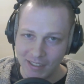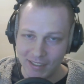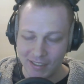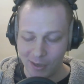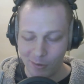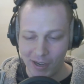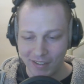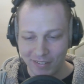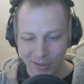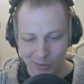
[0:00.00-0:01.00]
All right,
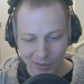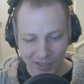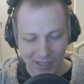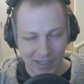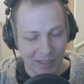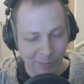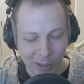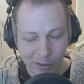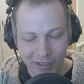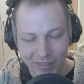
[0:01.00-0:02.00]
so let me know
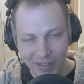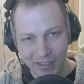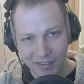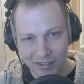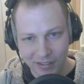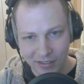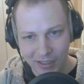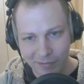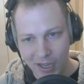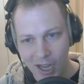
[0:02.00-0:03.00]
what you think. Leave
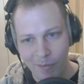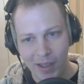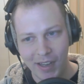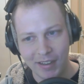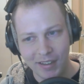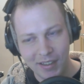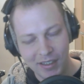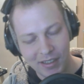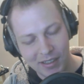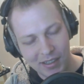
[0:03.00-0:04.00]
a comment.
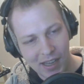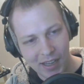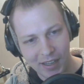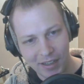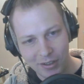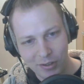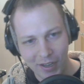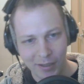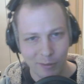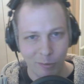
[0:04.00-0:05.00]
Check
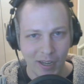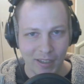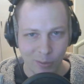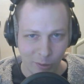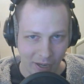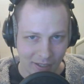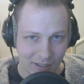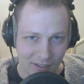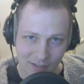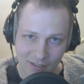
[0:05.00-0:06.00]
out the Reddit thread.
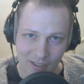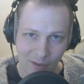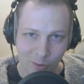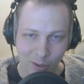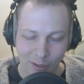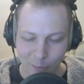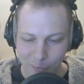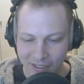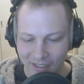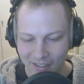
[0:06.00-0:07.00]
I'm sure there will
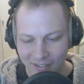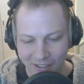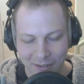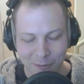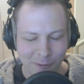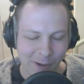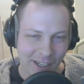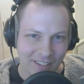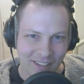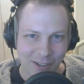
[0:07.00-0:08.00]
be lots of great
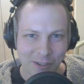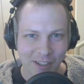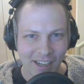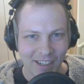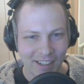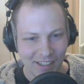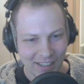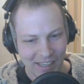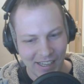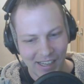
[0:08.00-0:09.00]
discussion there.
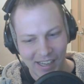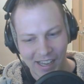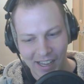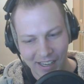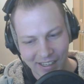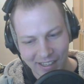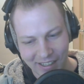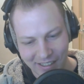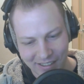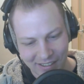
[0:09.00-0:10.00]
And
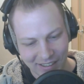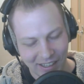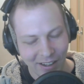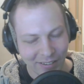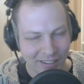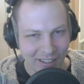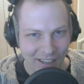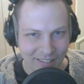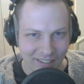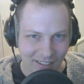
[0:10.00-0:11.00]
I'll see you
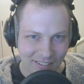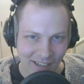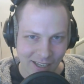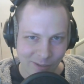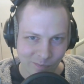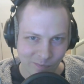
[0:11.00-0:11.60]
guys next time.